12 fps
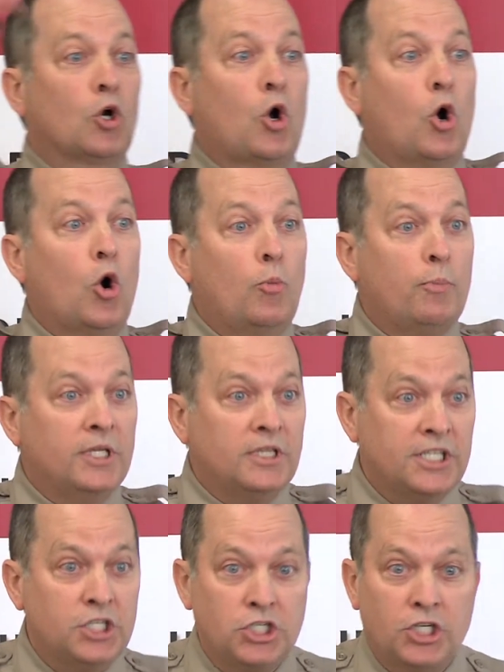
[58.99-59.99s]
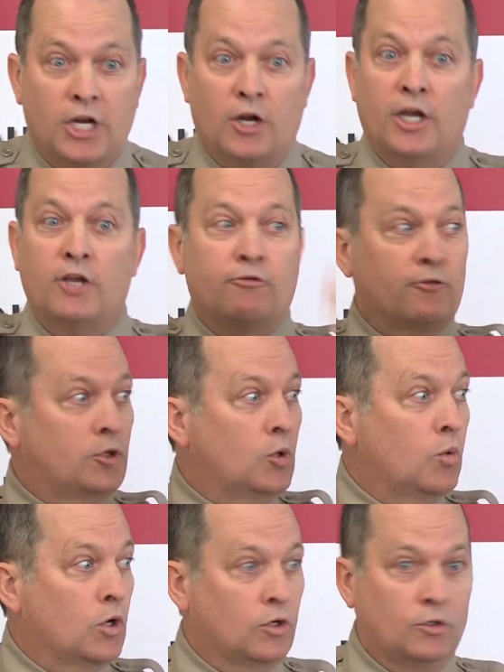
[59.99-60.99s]
are openly sharing for the
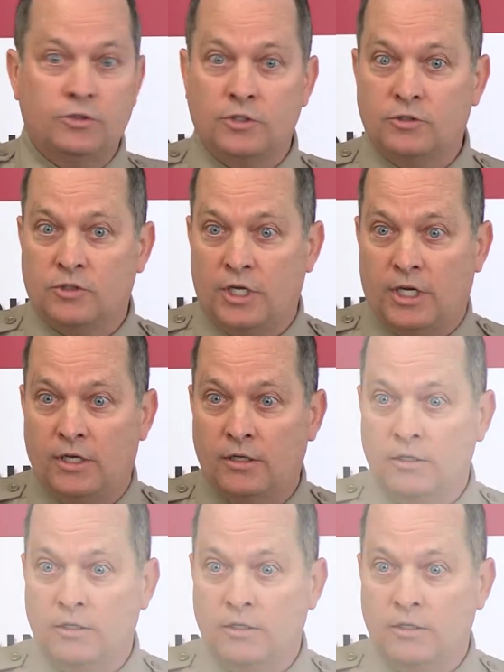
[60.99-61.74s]
world to see?